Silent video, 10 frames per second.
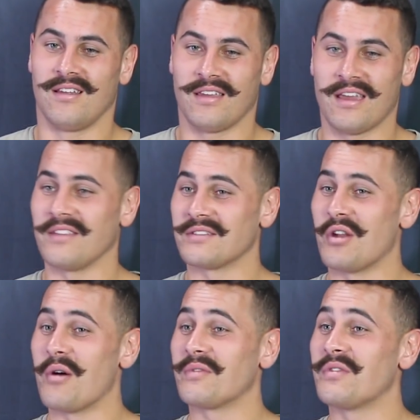There's
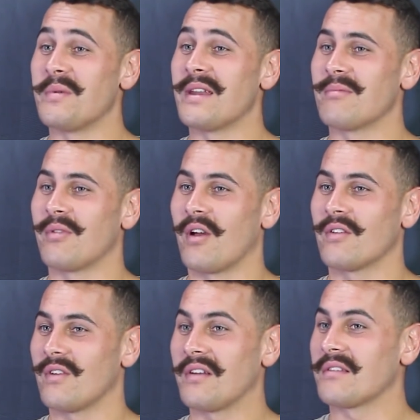not too many
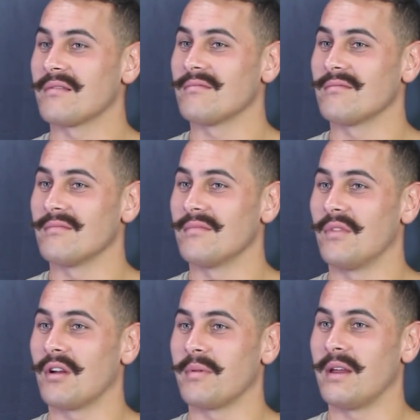blokes like
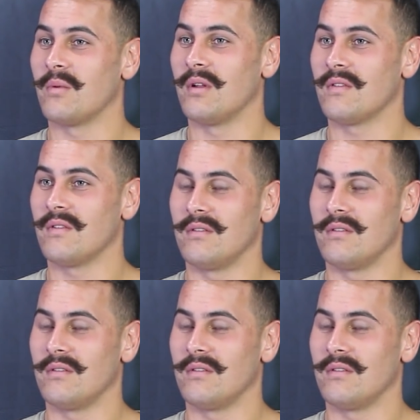Peter Wallace.